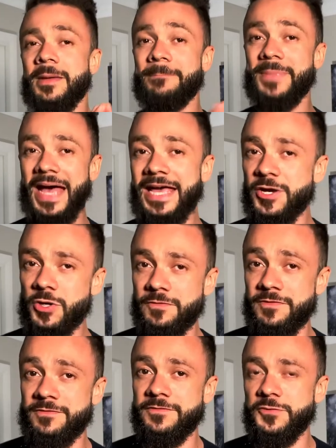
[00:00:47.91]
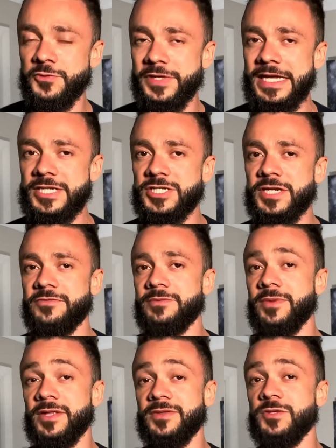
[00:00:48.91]
paying it off in full each and every
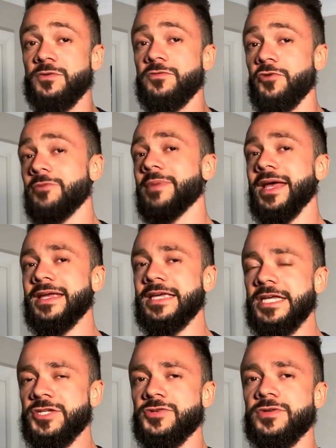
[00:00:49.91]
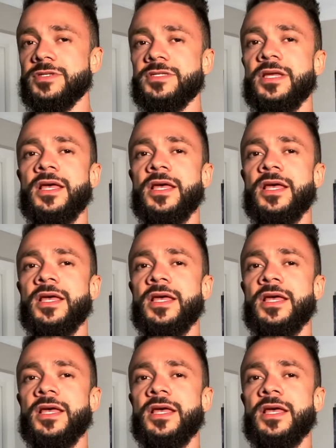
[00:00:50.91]
month to avoid paying interest,